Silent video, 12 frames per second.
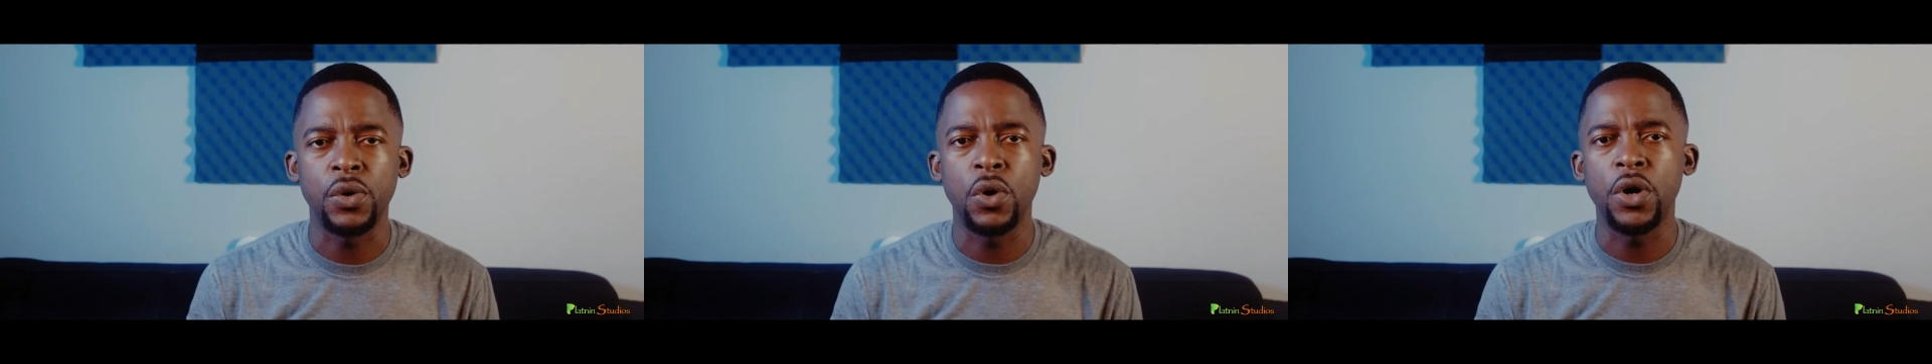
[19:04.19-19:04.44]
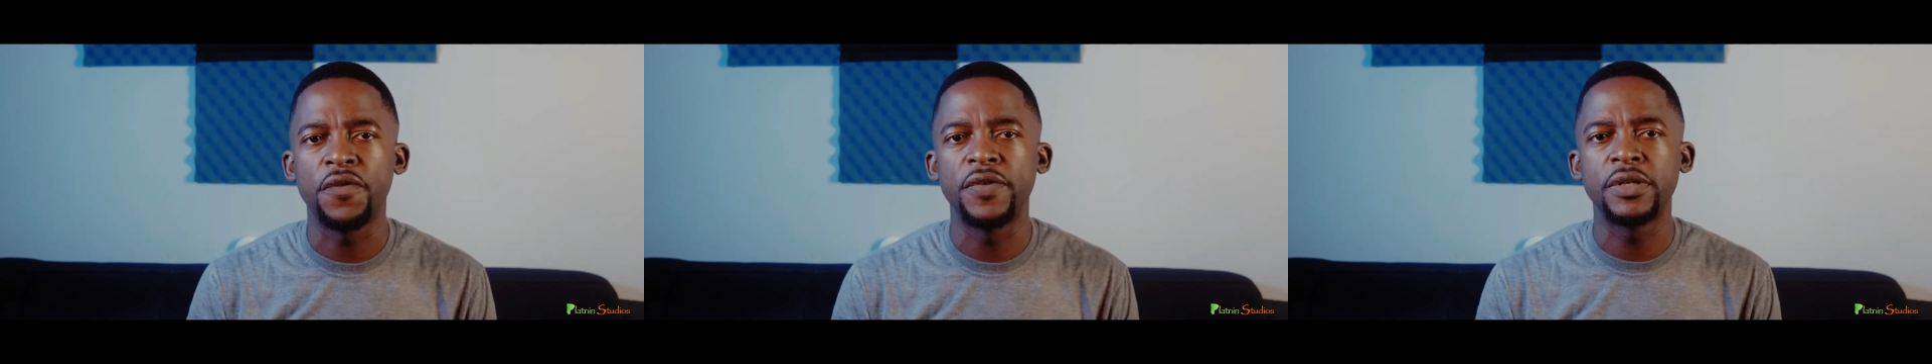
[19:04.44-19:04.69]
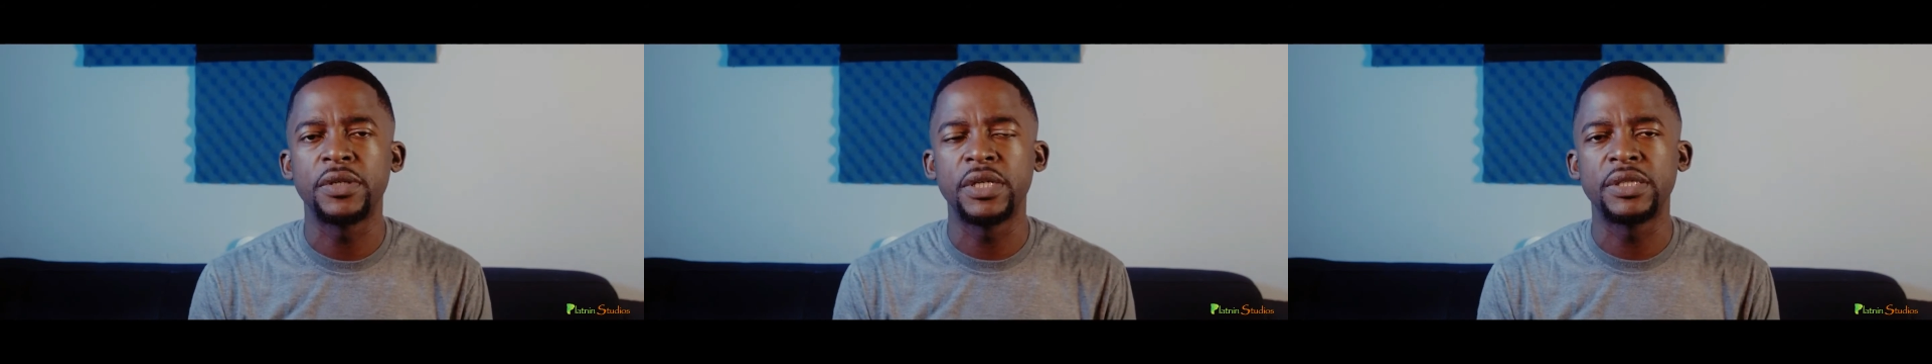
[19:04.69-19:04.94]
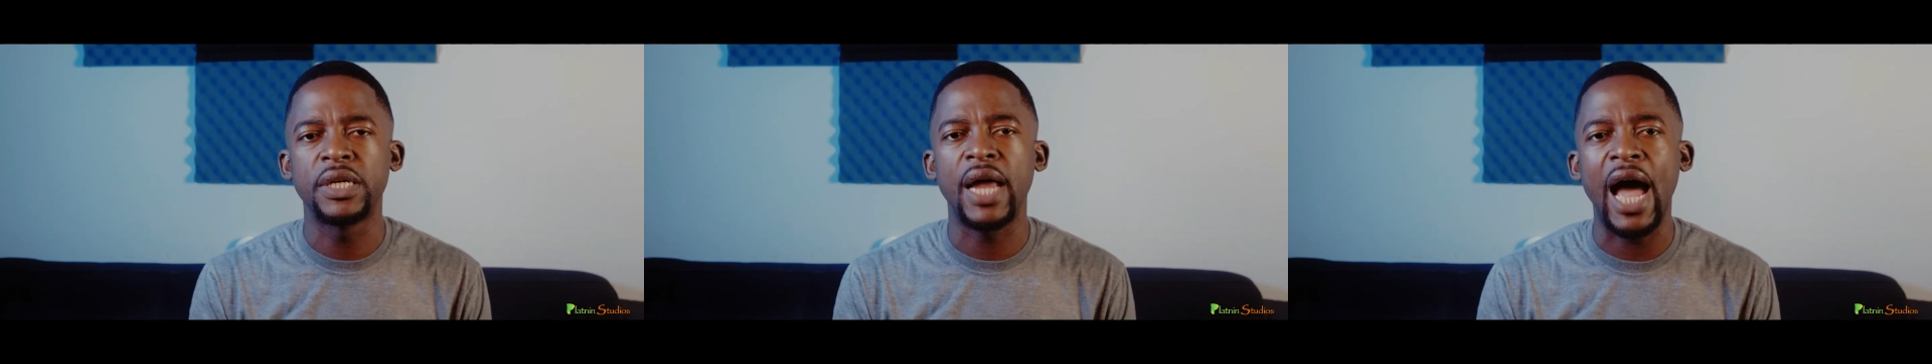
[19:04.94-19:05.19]
or
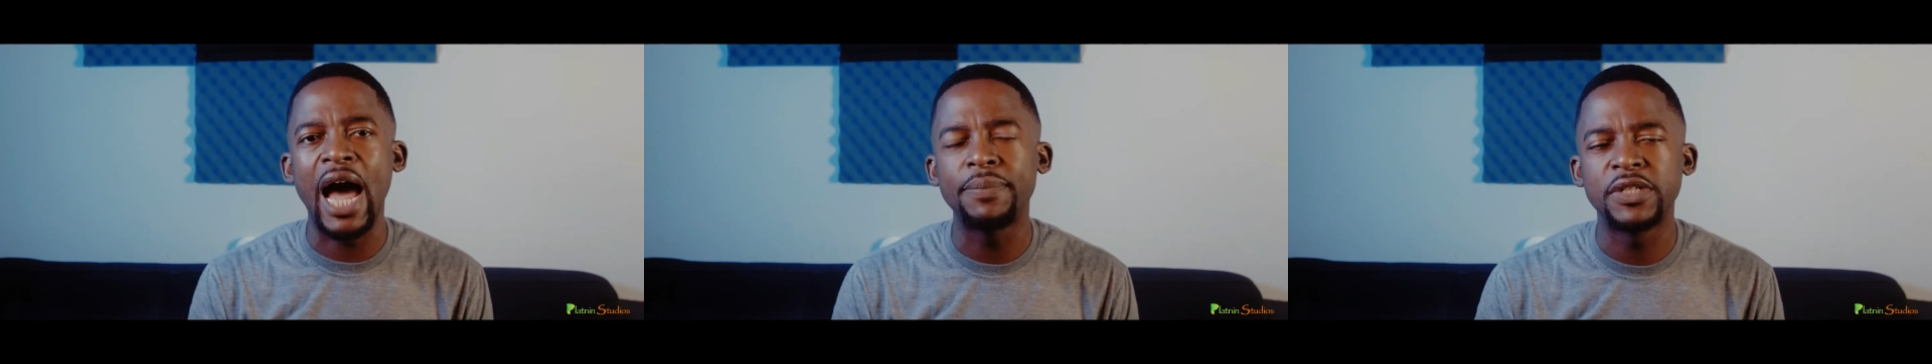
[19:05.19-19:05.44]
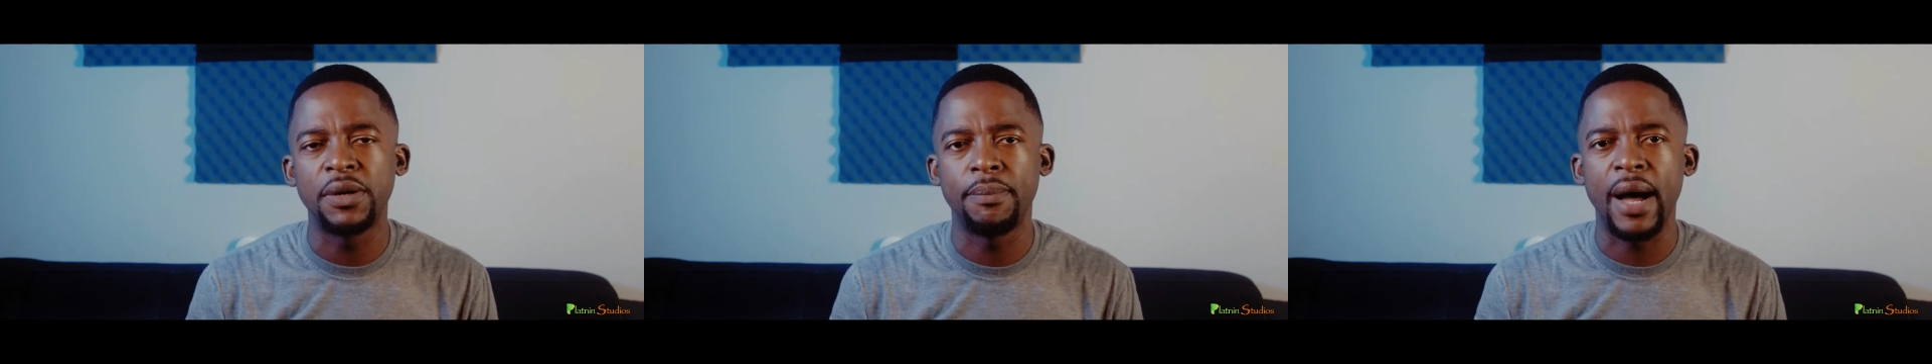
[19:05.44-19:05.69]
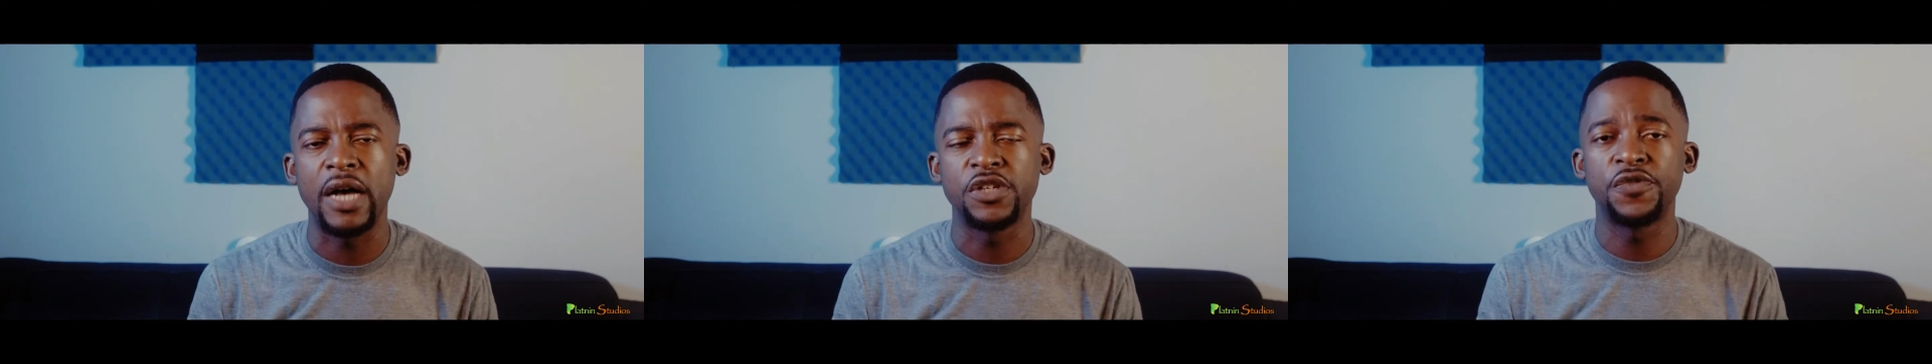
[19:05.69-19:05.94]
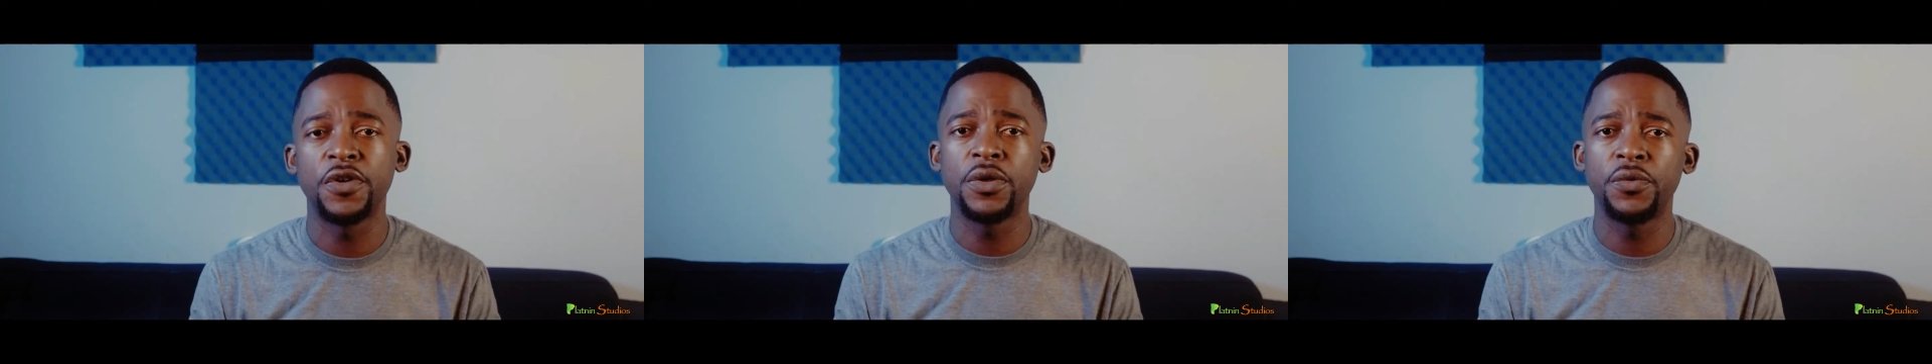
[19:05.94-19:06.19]
is it
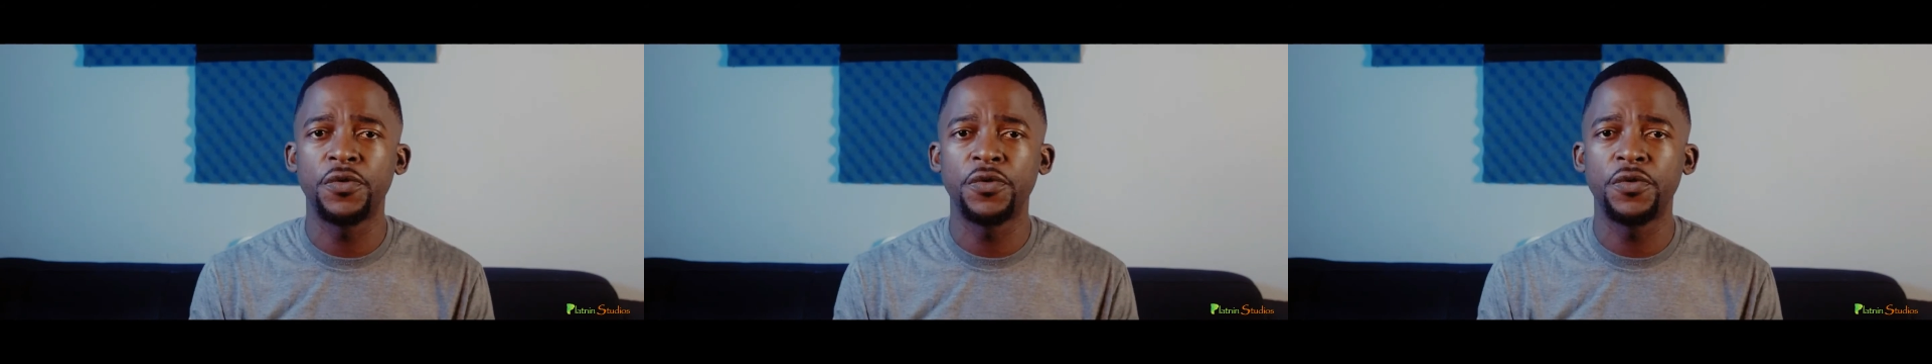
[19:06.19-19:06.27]
optimized for